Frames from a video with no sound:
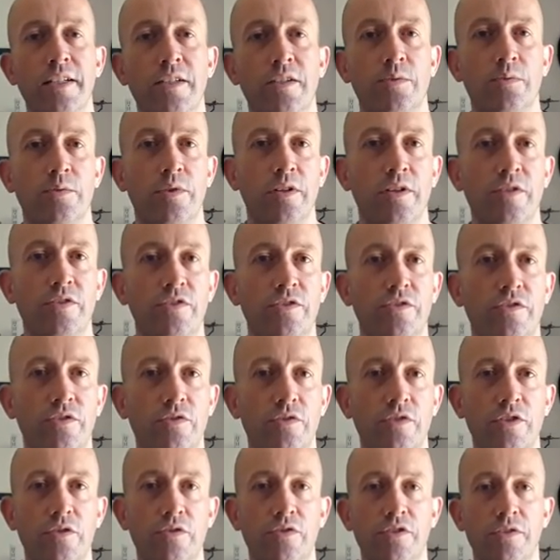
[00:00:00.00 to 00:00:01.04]
whereas if you're
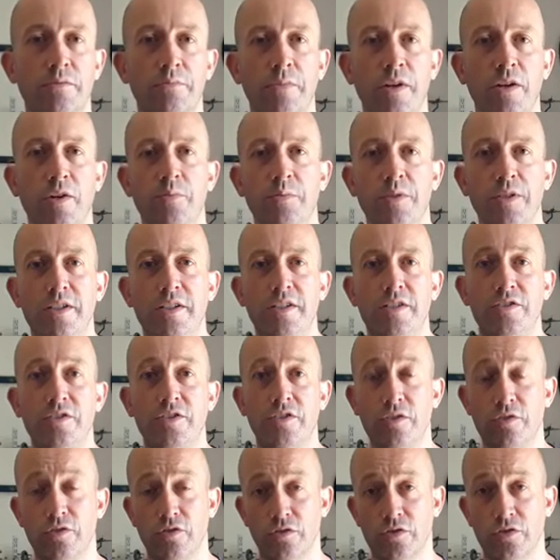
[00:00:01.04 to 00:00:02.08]
using metal minis,
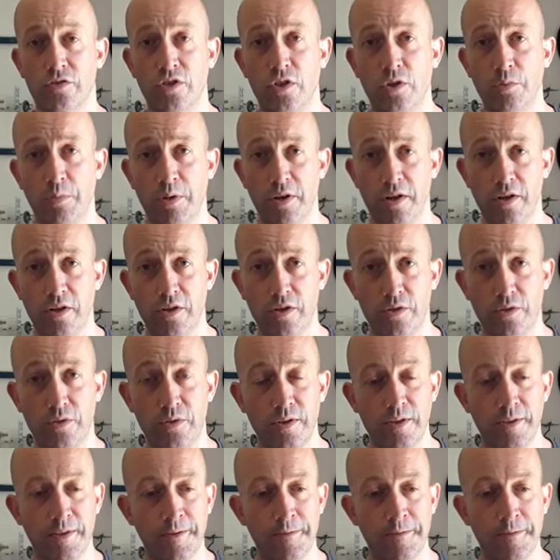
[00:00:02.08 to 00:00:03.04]
you've got super glue.